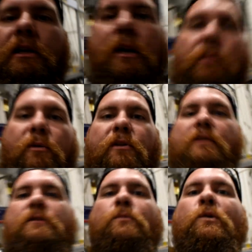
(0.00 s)
a couple
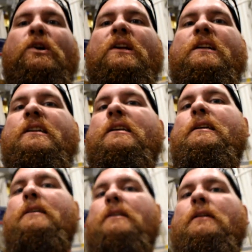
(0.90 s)
things that we're gonna
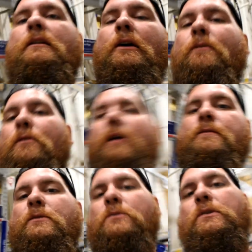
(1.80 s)
need. Now, if you
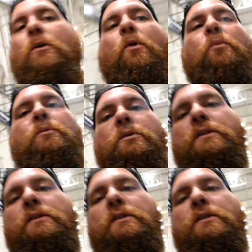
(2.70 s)
have tools at home, you